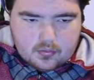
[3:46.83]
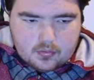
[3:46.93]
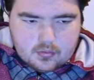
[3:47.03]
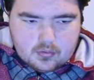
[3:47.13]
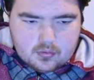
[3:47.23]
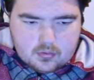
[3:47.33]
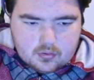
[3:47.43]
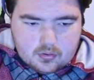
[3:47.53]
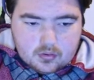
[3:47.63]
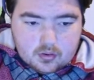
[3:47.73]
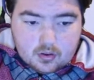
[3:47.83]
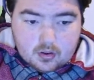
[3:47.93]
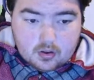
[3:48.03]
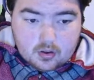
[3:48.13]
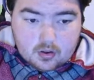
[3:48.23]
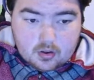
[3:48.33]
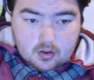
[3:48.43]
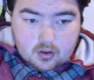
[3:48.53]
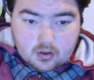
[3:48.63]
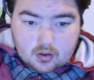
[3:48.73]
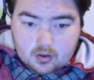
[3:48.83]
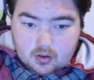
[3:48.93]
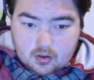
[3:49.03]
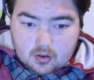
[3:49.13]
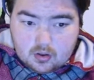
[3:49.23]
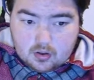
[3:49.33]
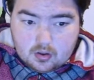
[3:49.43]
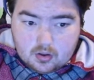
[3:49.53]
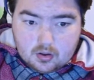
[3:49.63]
Nothing is said.